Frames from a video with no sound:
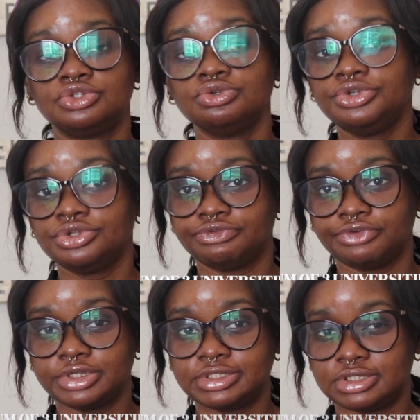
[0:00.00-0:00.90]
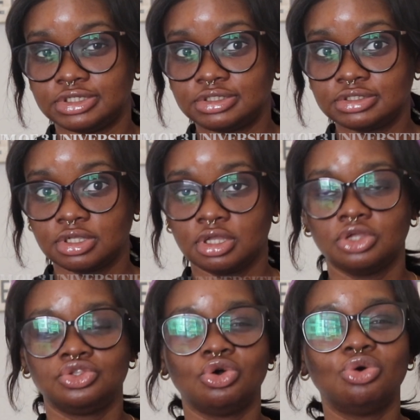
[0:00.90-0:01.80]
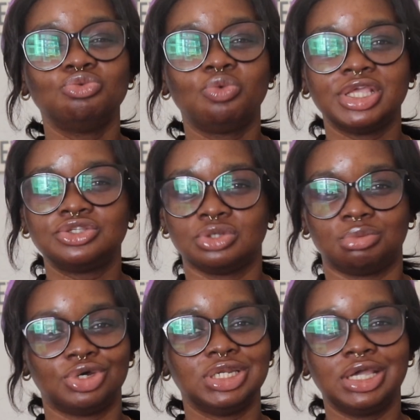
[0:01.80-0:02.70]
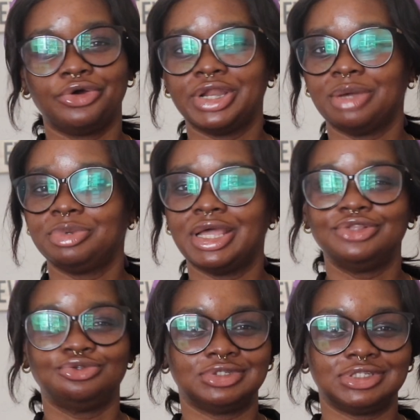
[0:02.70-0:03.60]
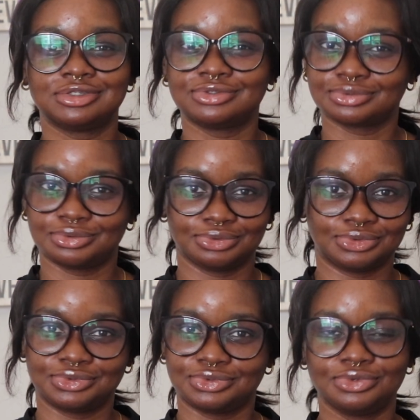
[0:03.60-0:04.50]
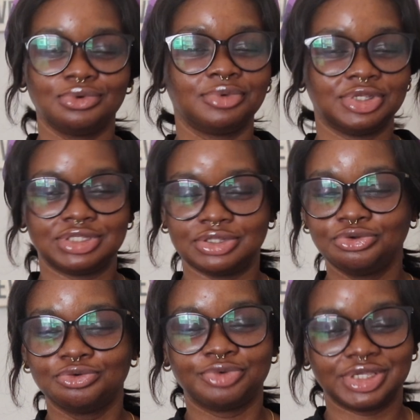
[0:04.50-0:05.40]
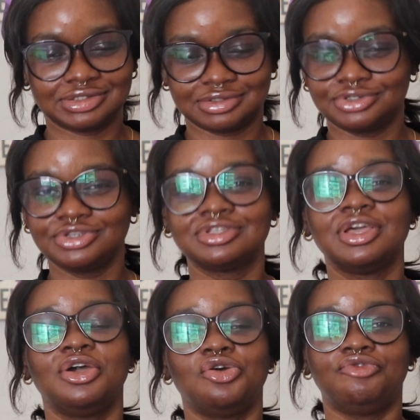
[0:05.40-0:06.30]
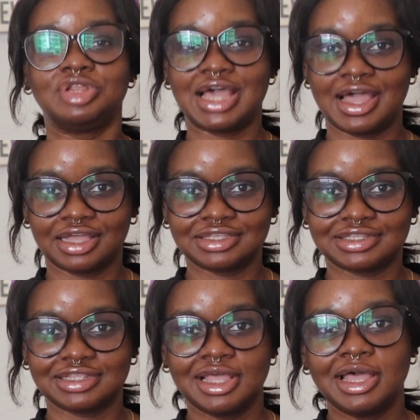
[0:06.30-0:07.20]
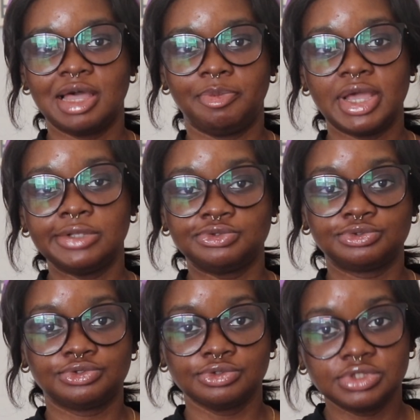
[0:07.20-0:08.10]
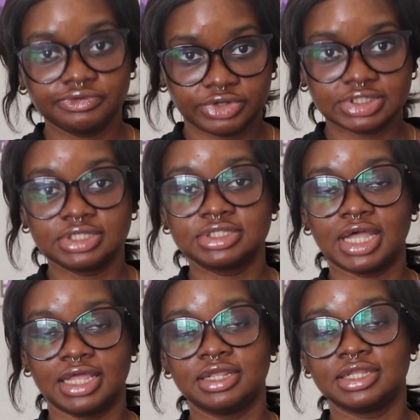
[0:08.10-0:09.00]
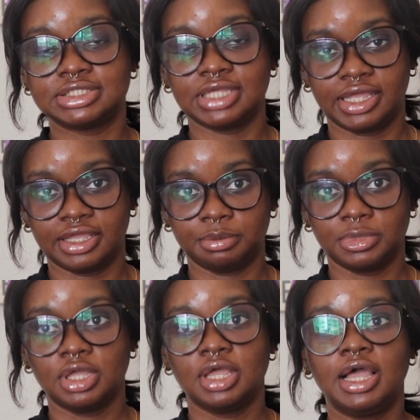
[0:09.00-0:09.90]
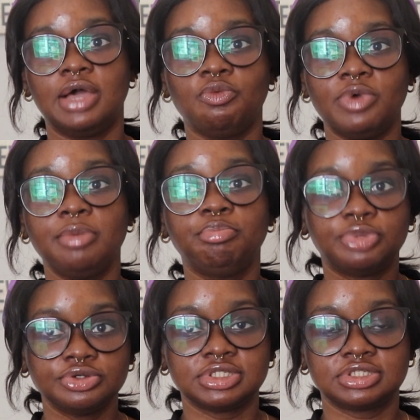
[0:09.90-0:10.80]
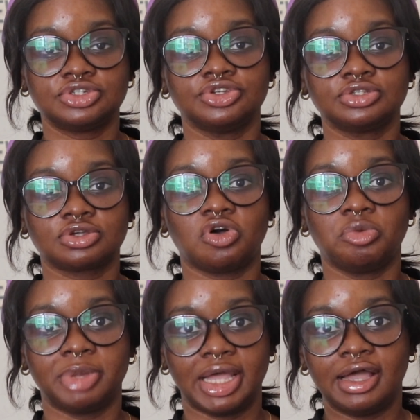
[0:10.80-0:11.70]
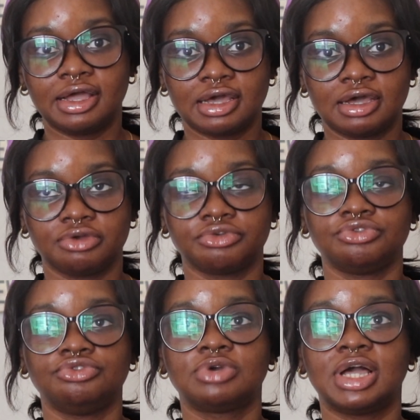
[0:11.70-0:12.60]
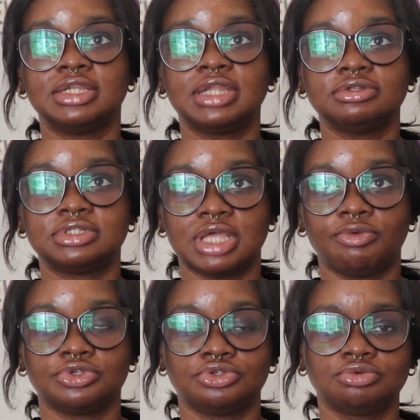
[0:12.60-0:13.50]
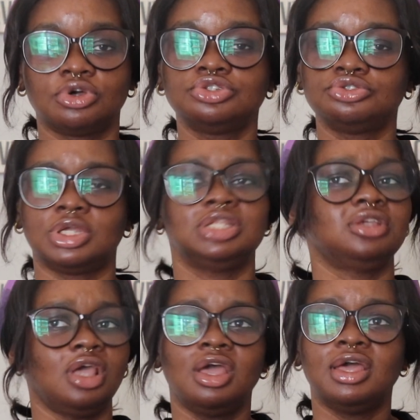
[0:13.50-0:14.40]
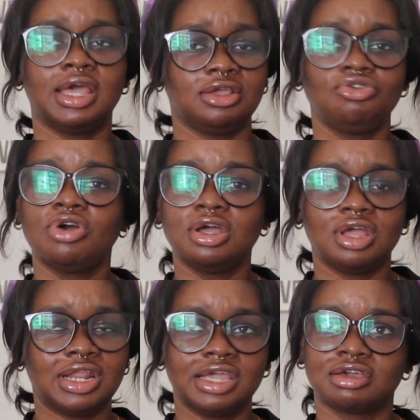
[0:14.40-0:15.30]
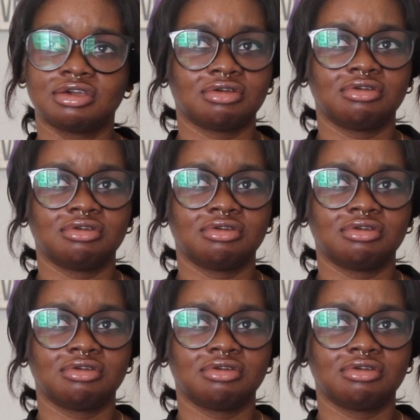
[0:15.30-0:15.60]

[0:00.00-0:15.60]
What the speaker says: 2 universities. Don't waste your money on applying to 6 schools. Don't waste. Just relax. Apply to 2 universities at a time. And when both decisions come back, you can now decide what to do. Because usually, you're like,